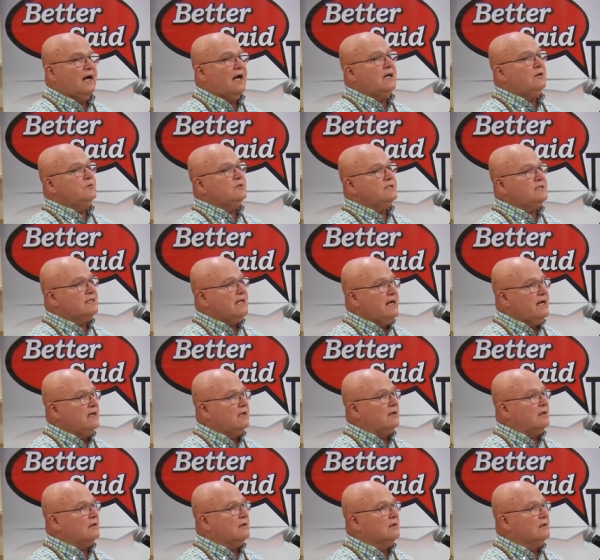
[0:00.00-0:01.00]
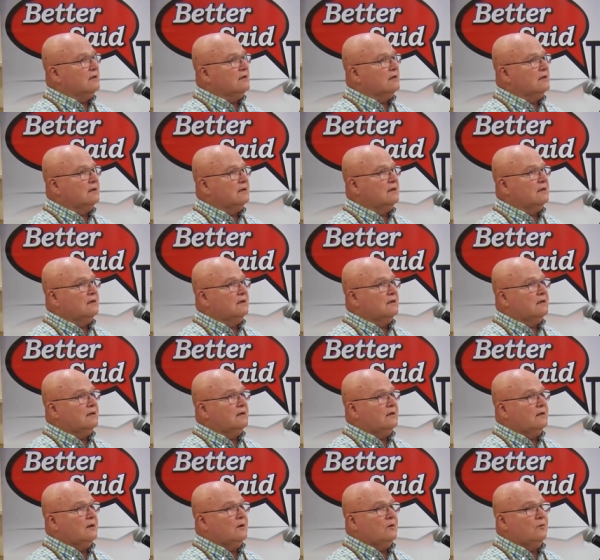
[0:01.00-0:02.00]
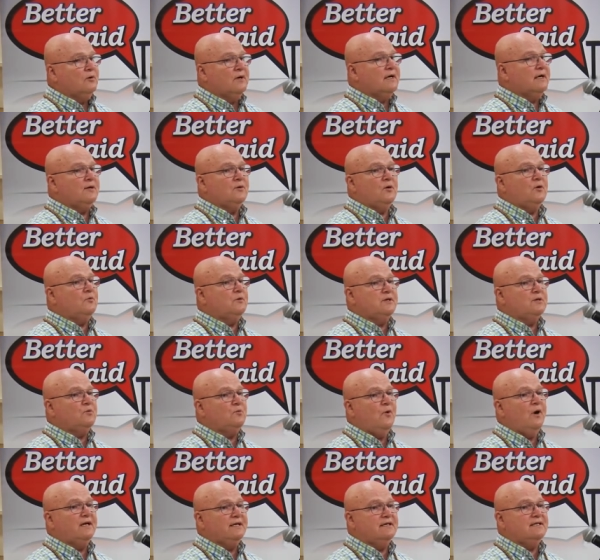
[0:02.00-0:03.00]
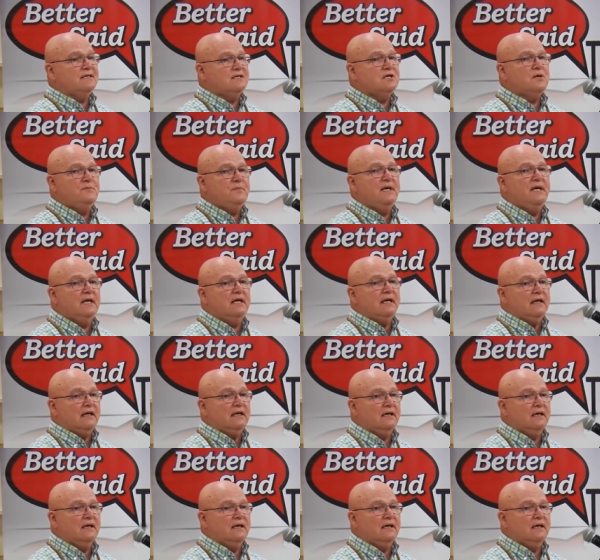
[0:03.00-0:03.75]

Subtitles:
I was there, where I'd always wanted to be,